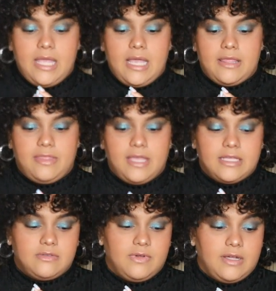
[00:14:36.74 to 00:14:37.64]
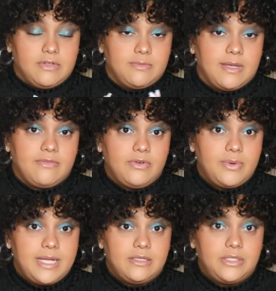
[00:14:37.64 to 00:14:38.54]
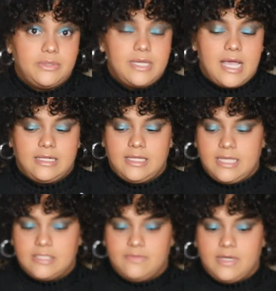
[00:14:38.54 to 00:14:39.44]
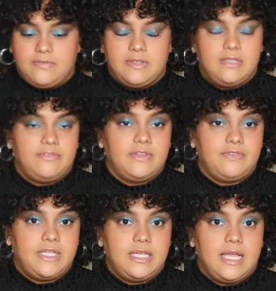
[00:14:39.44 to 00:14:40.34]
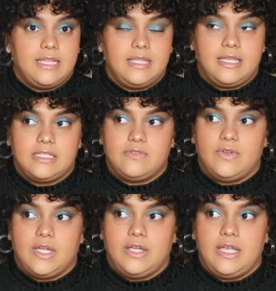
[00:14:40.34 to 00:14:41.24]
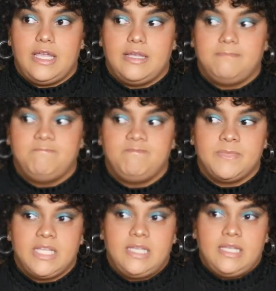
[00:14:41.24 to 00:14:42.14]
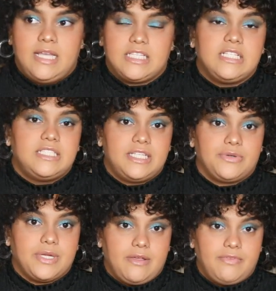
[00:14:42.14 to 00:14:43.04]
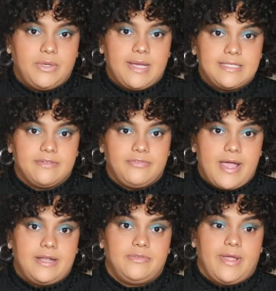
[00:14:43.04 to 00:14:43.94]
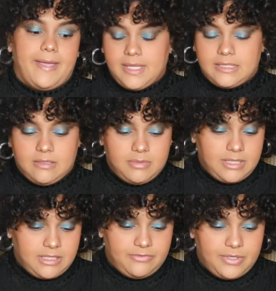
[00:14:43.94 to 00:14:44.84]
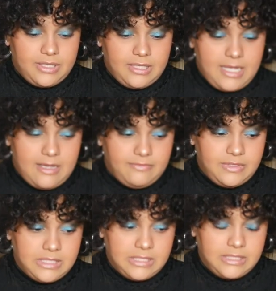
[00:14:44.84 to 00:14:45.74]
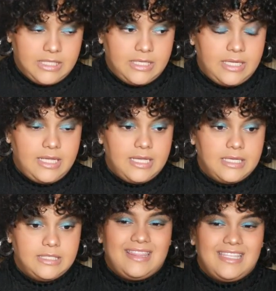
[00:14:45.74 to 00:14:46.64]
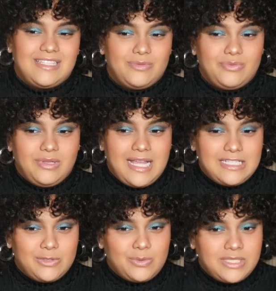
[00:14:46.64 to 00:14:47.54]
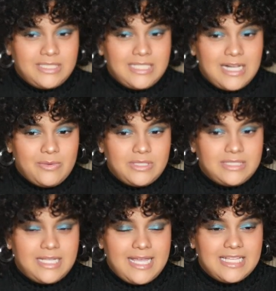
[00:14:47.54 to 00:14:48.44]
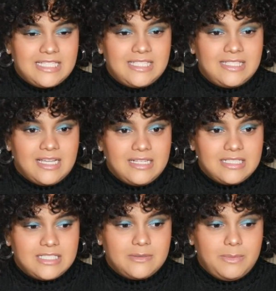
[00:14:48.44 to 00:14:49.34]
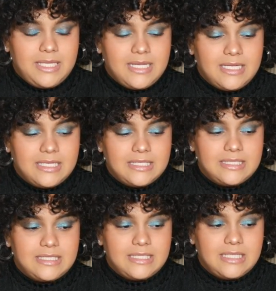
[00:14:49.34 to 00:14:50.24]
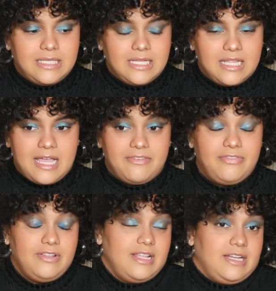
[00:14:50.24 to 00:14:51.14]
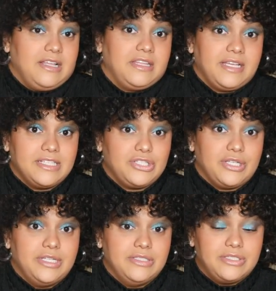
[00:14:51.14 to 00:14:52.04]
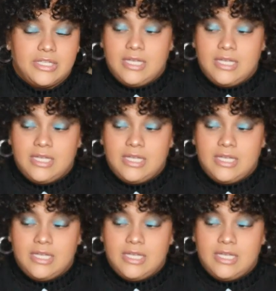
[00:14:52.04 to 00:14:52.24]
I think it's a very respectful way to do it. I think it's very 50-50. I think it's very... it's considerate of you as a friend, right? That's something differently I've done. And this last one that I will say, it sucks because... I feel like nothing has changed